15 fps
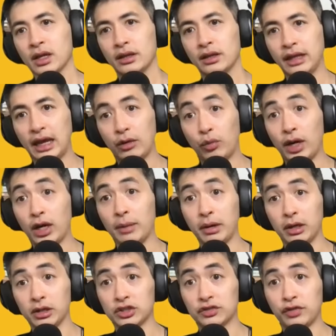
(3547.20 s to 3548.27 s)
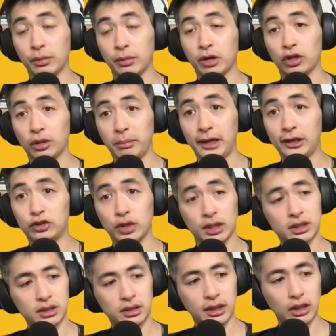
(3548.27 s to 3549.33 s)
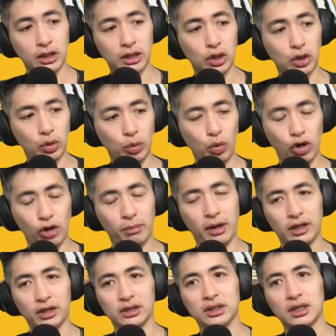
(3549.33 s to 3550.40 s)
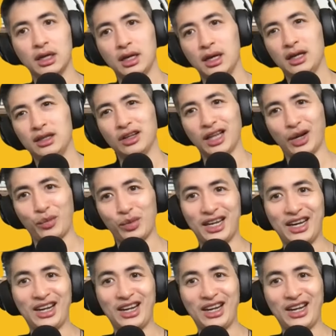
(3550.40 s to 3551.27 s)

They had written about this film called The Matrix. They go to Warner Brothers. They're like, we need